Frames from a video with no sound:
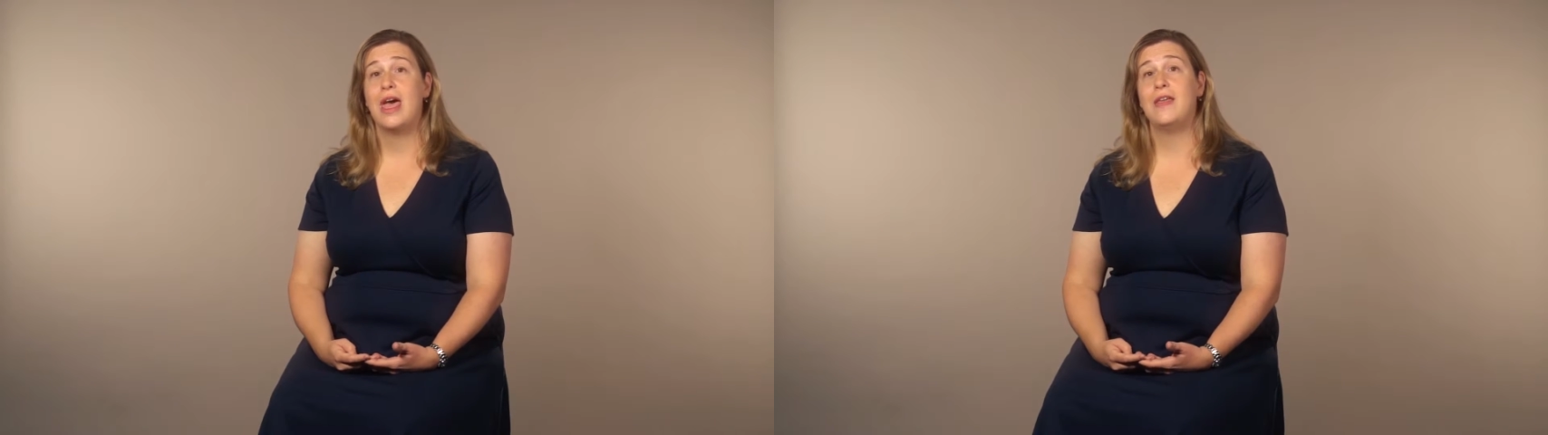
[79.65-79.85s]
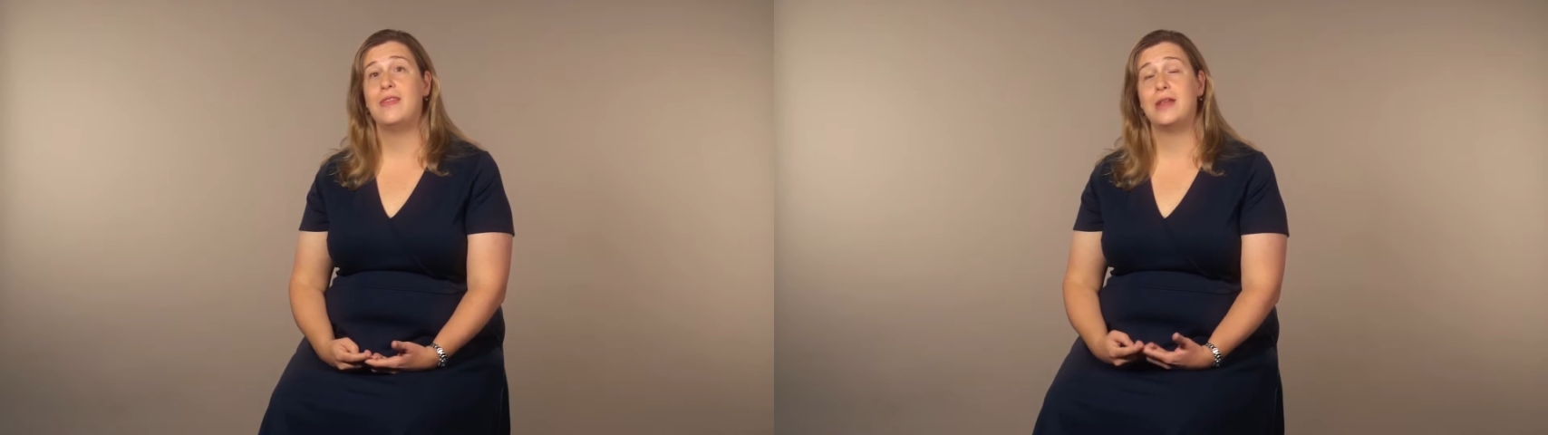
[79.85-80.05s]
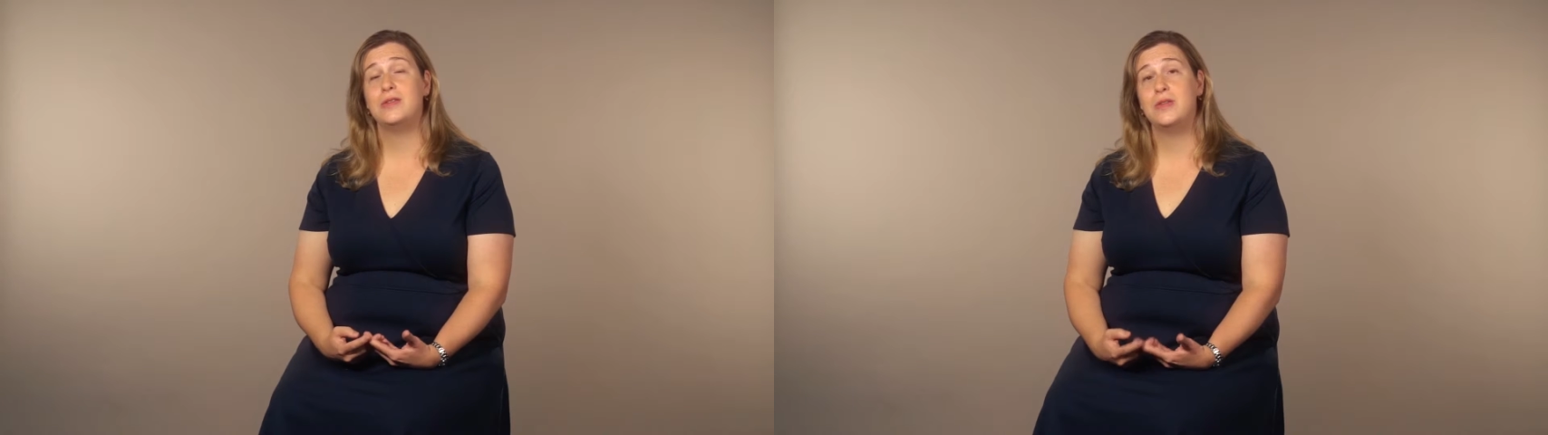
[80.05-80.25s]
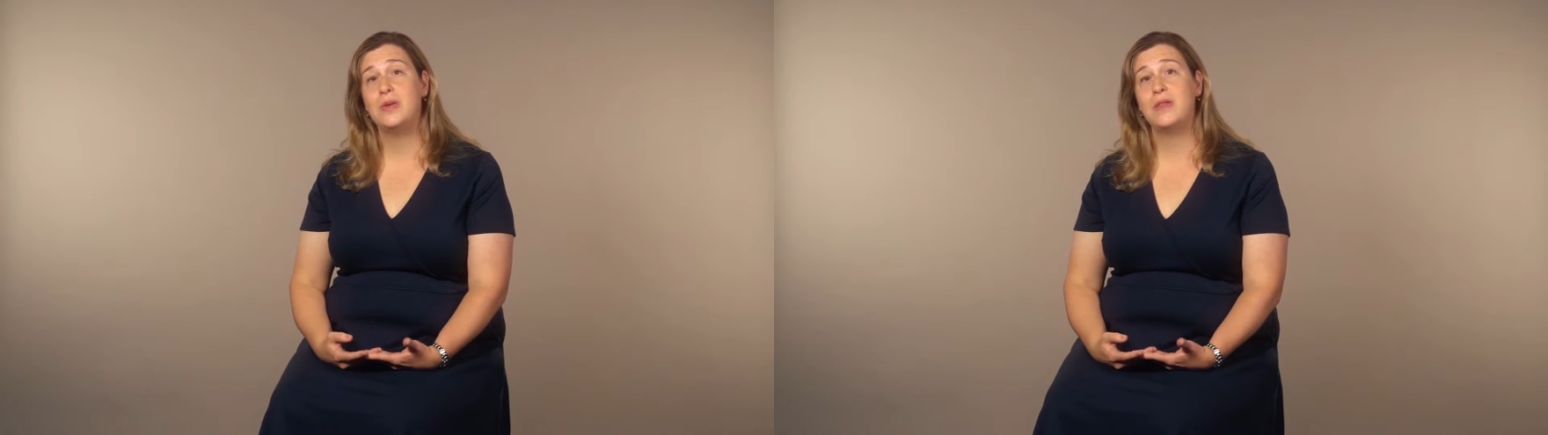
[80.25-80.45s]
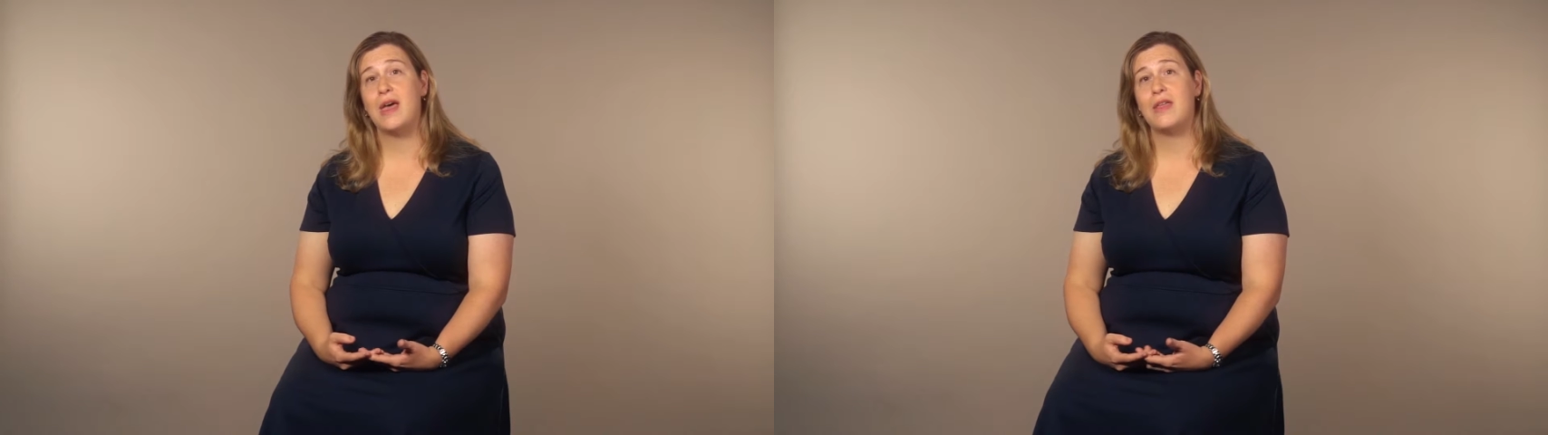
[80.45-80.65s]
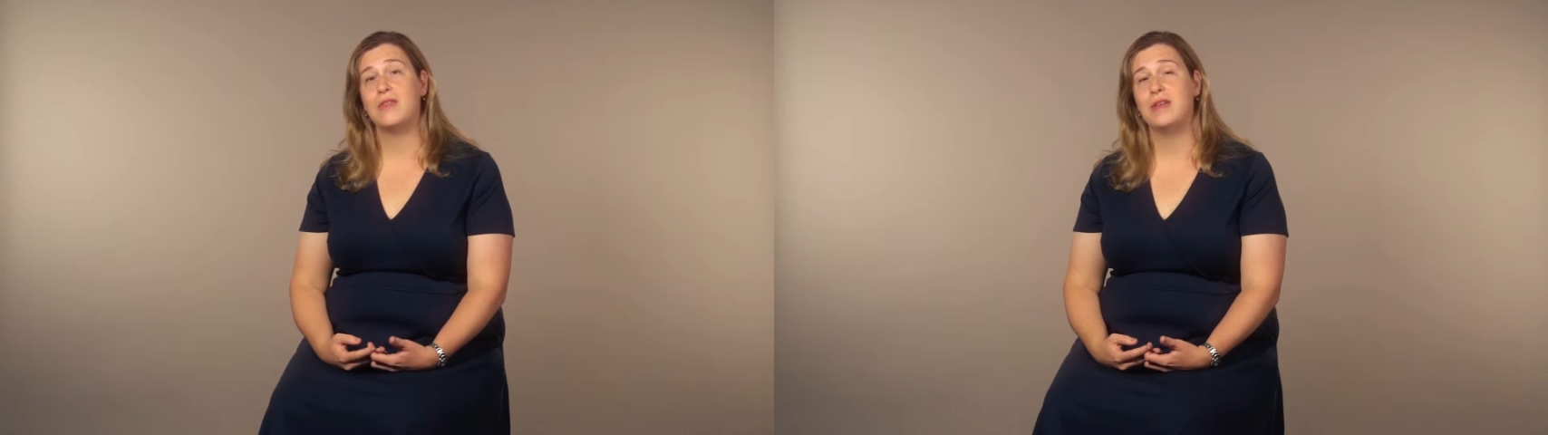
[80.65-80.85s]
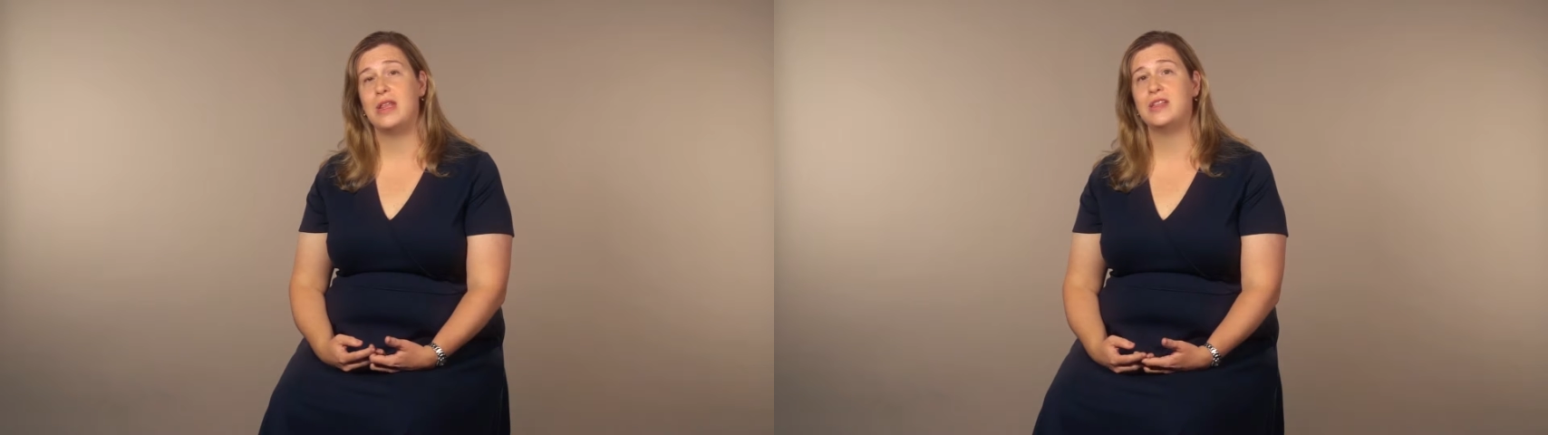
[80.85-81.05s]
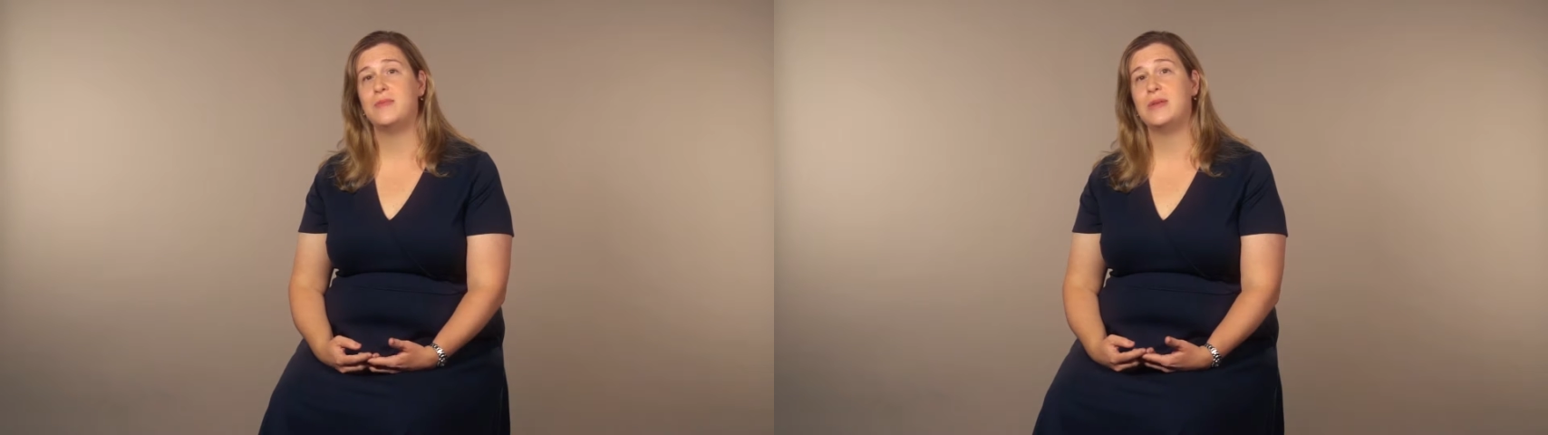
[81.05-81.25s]
and that due to that, there
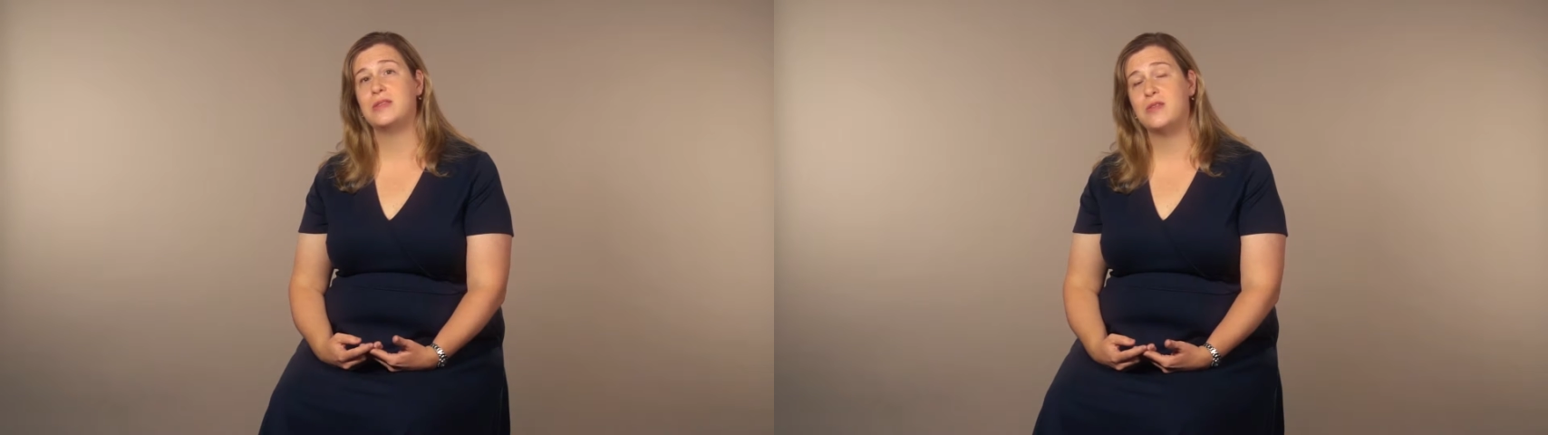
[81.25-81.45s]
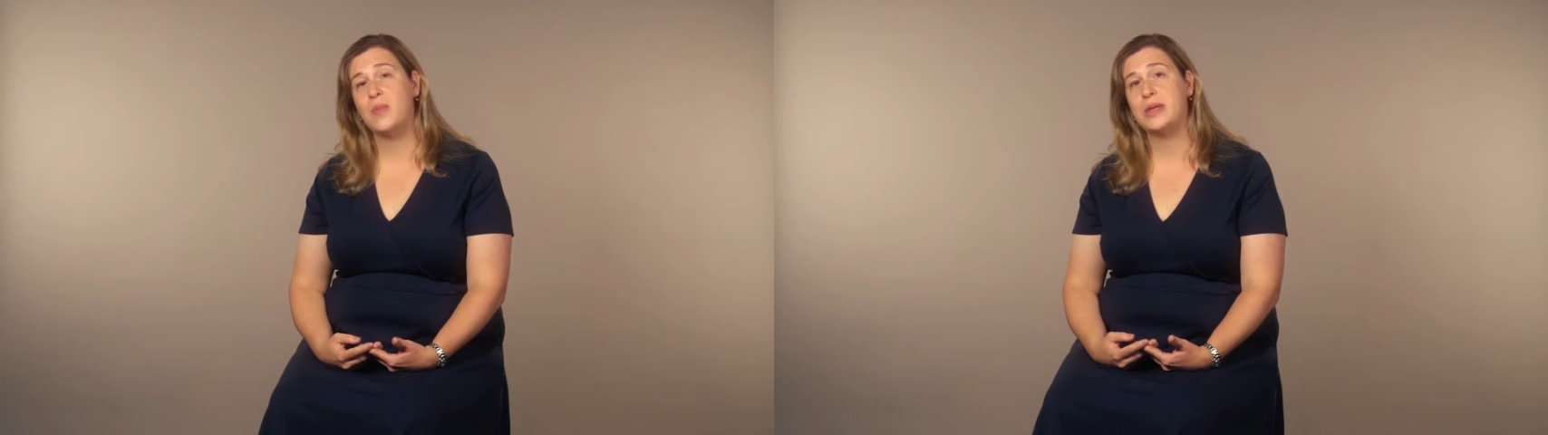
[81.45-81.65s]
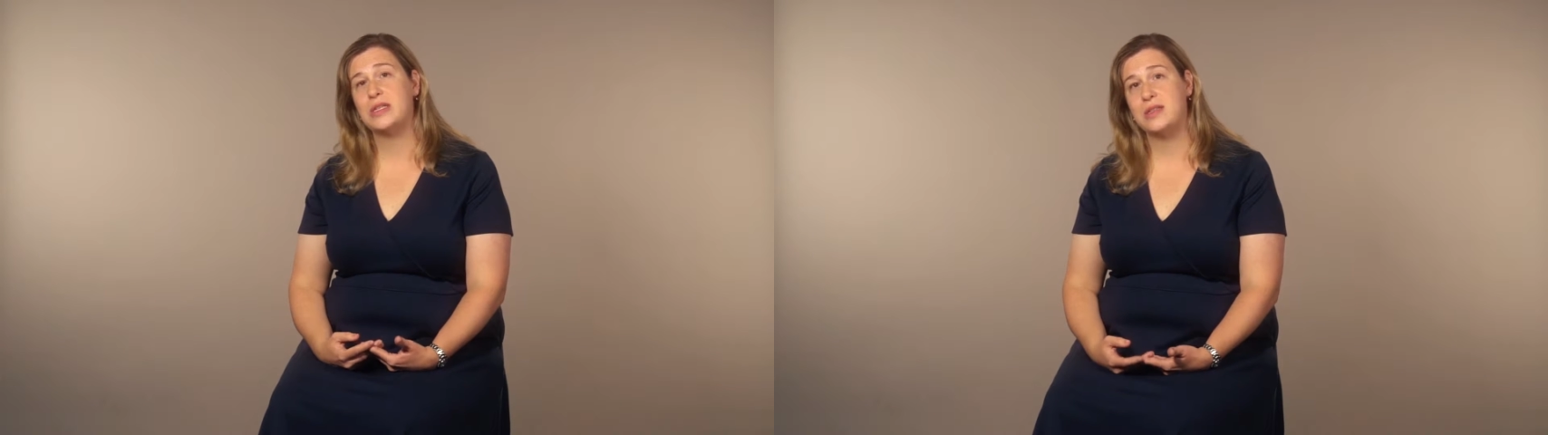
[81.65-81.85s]
needed to be so much